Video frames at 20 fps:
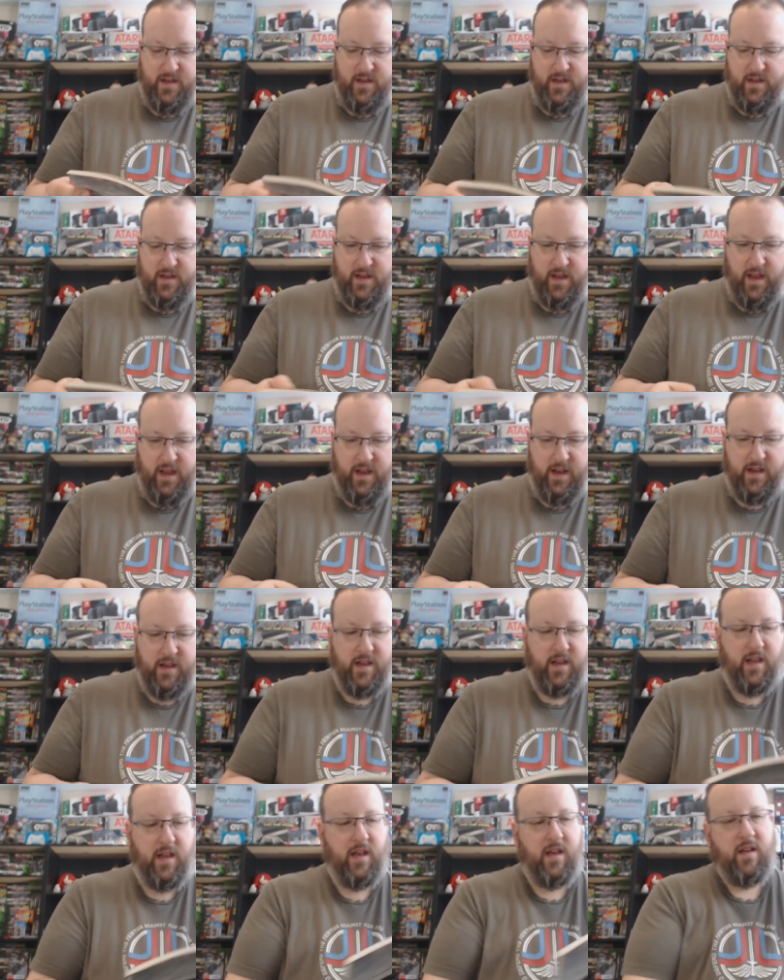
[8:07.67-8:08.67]
and
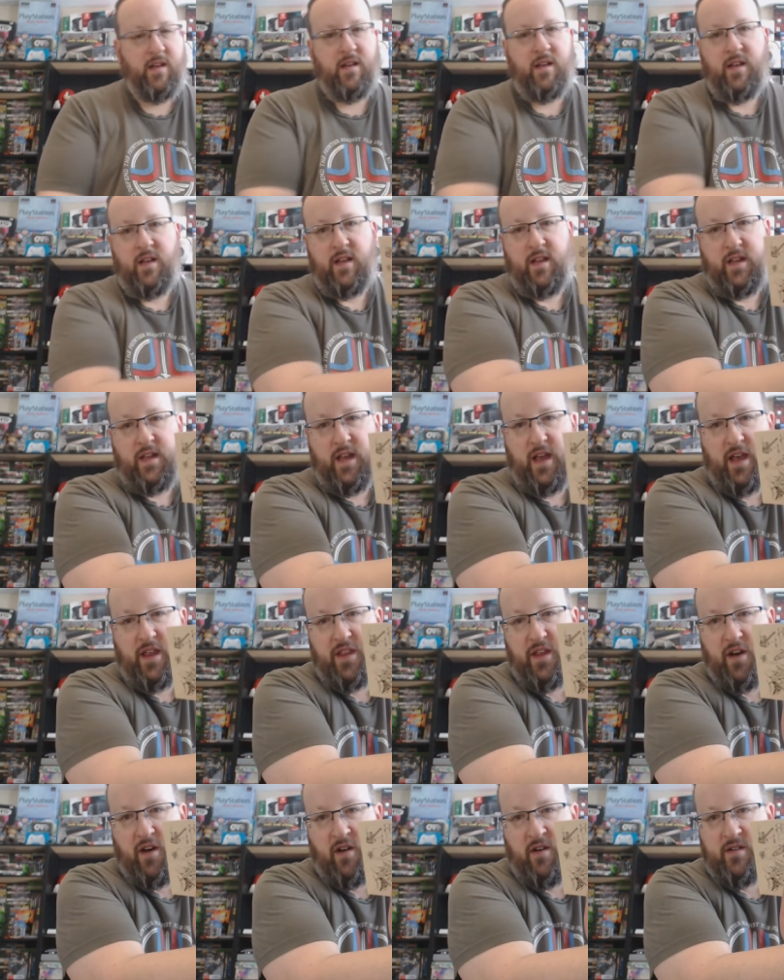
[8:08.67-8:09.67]
uh, yeah, the
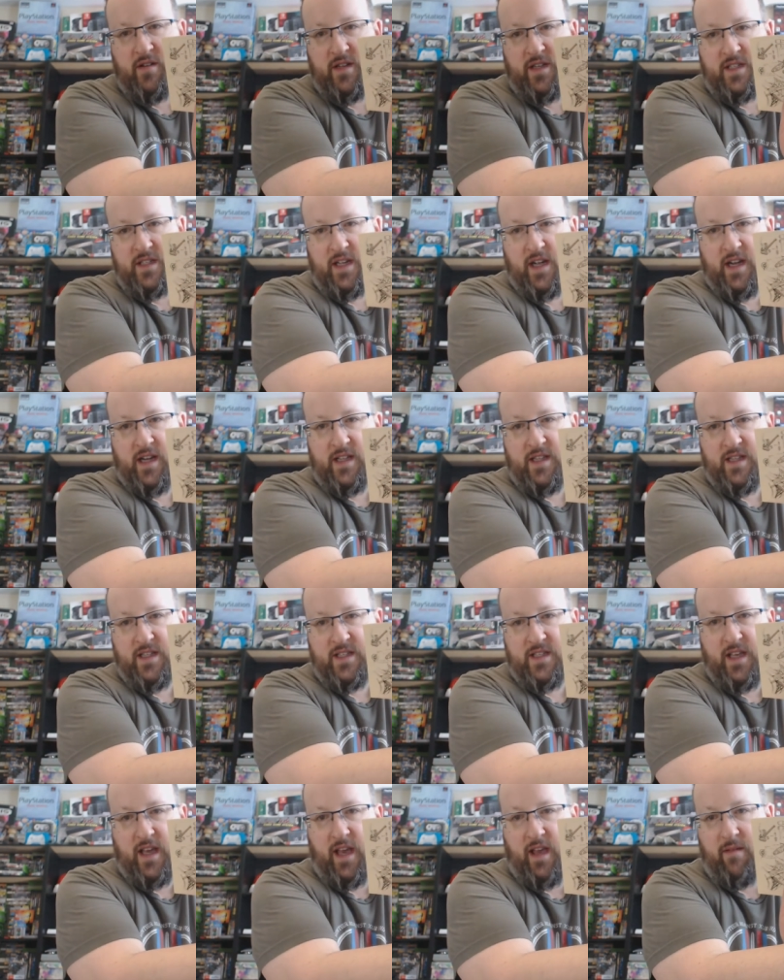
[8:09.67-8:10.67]
art design in this
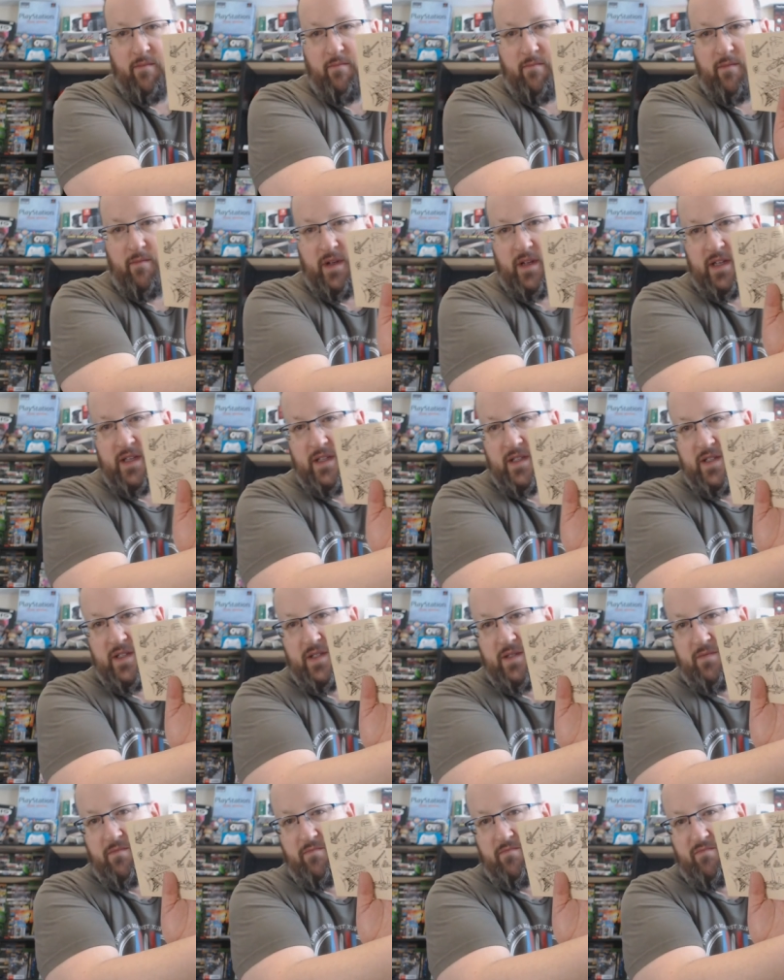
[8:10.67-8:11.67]
game
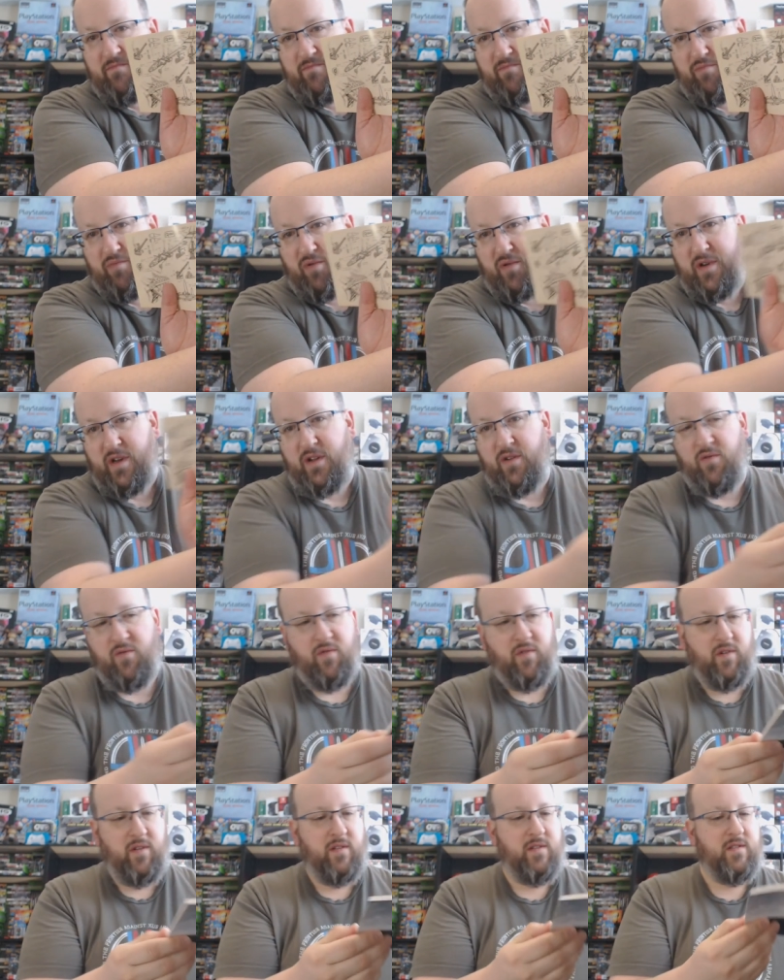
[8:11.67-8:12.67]
is pretty
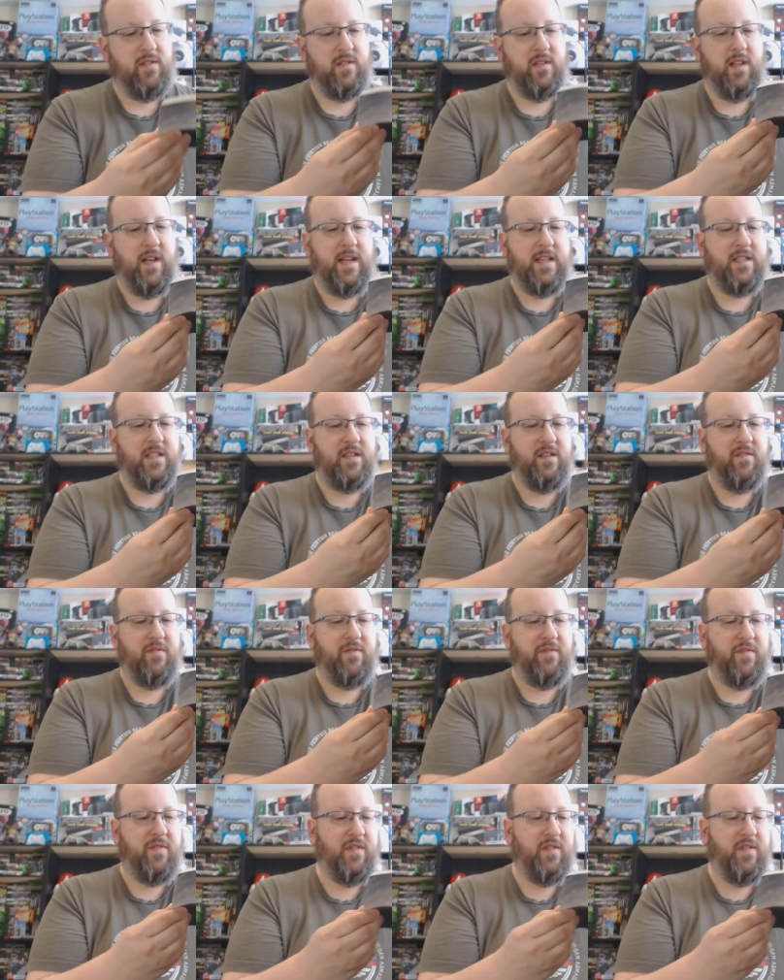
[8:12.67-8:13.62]
cool. Lots of